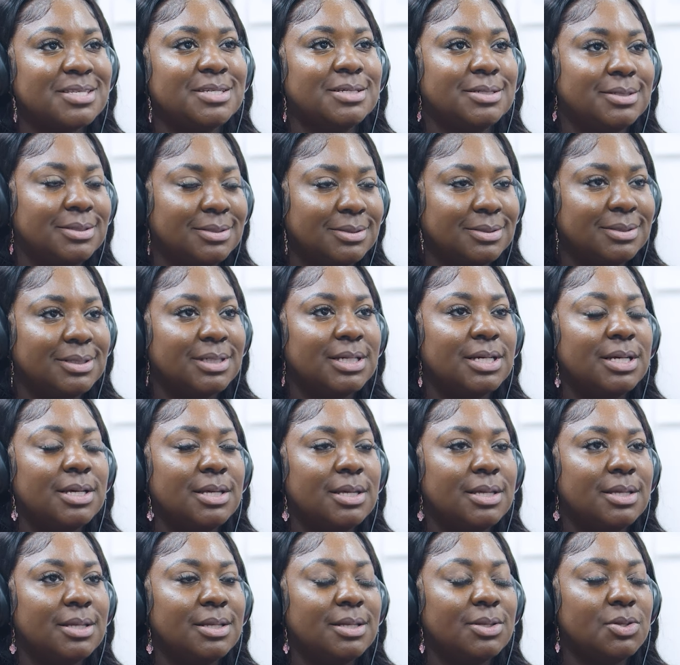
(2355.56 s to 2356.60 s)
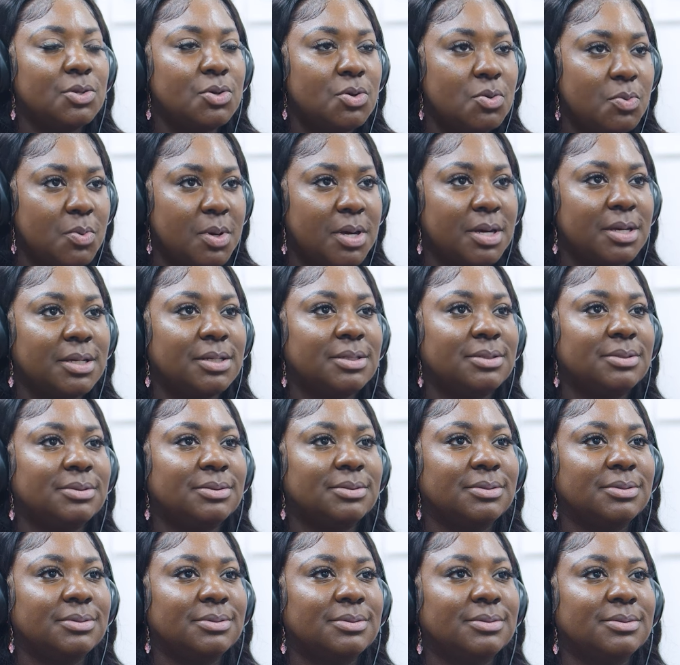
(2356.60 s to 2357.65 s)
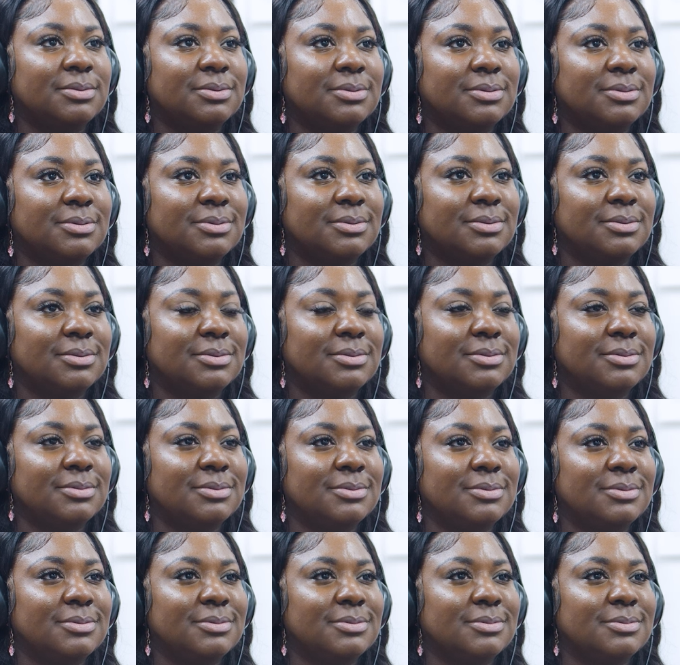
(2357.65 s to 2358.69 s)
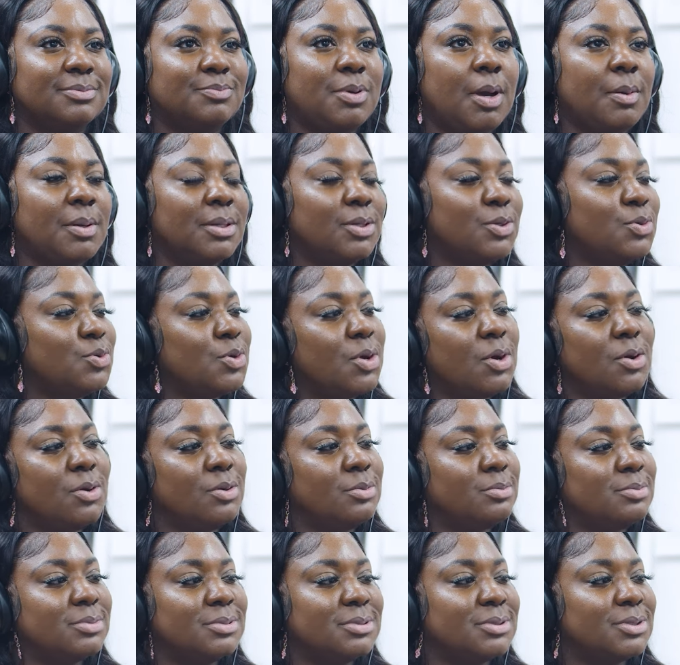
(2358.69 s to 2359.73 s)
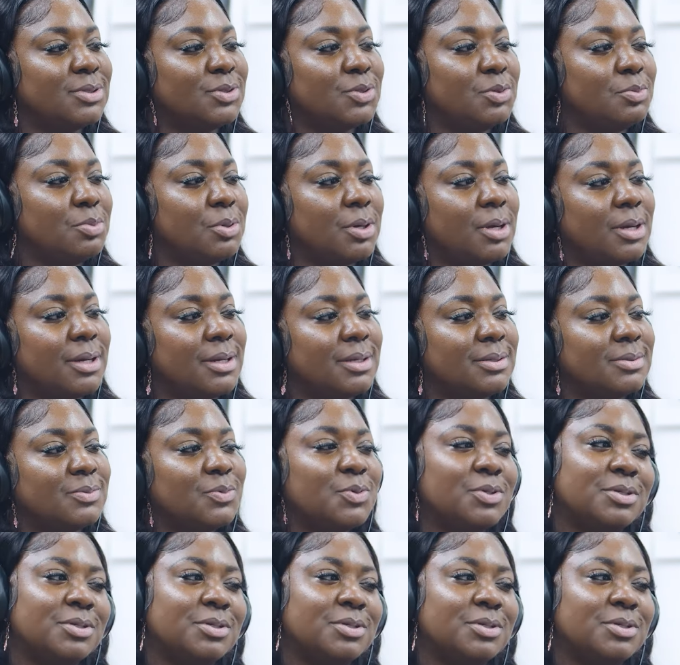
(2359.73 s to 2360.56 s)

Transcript: Z, Lil Wayne, probably Luke Combs, Luke Bryan,